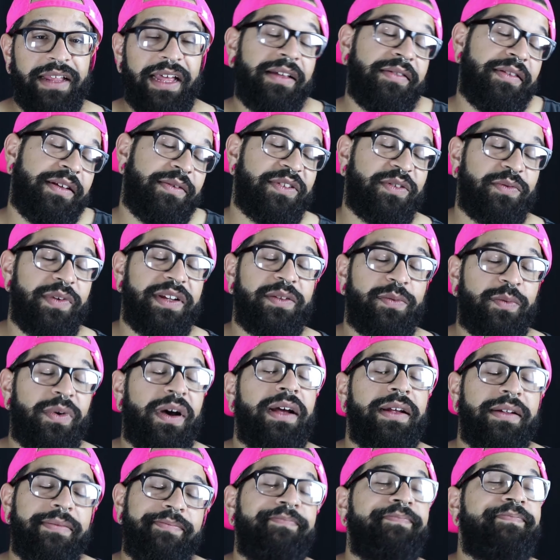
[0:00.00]
Yeah, that was the reason
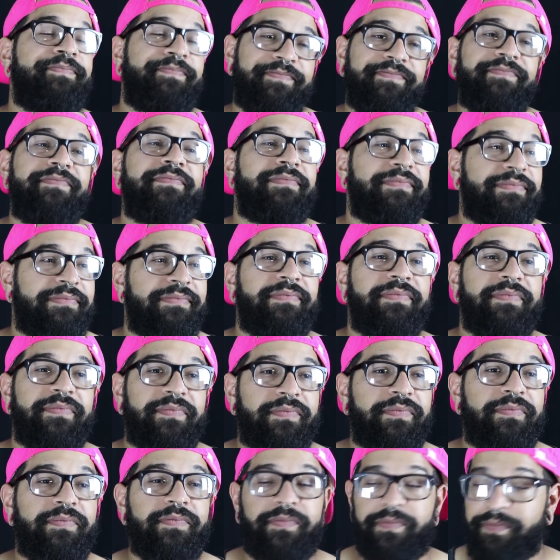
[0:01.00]
why.
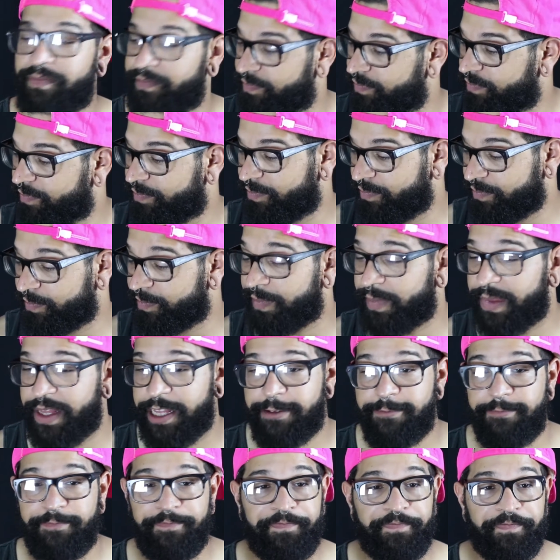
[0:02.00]
What's the best part so
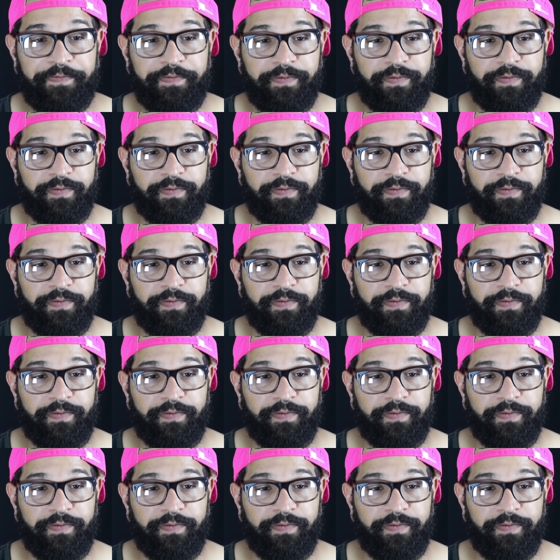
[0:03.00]
far?